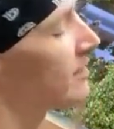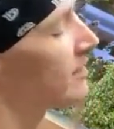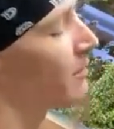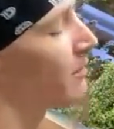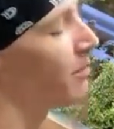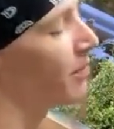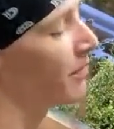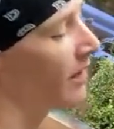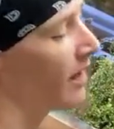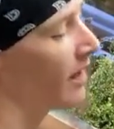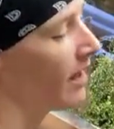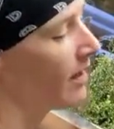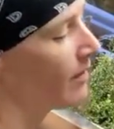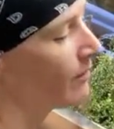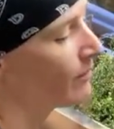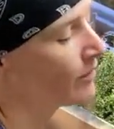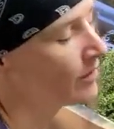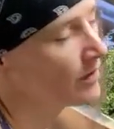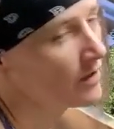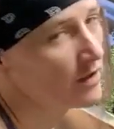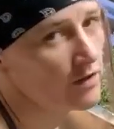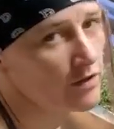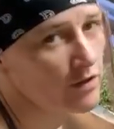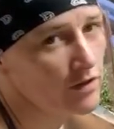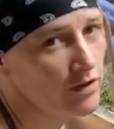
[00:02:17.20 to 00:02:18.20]
the
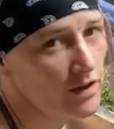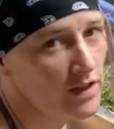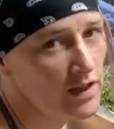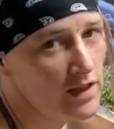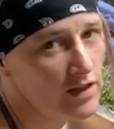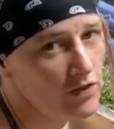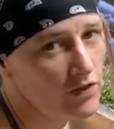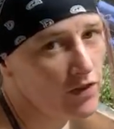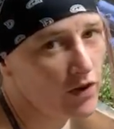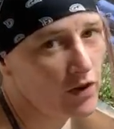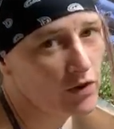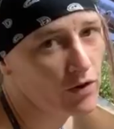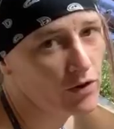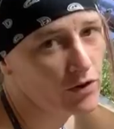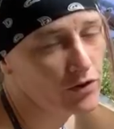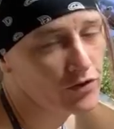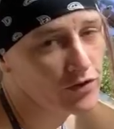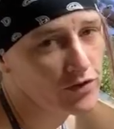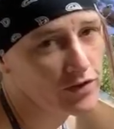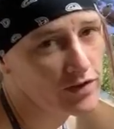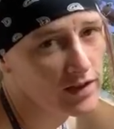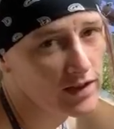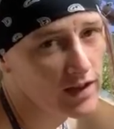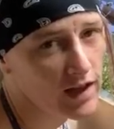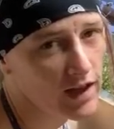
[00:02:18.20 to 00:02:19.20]
plywood underneath that holds
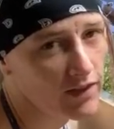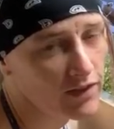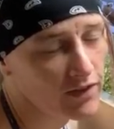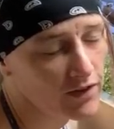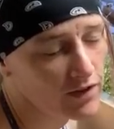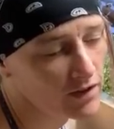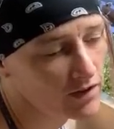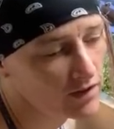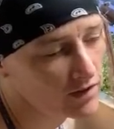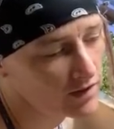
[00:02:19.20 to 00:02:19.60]
it together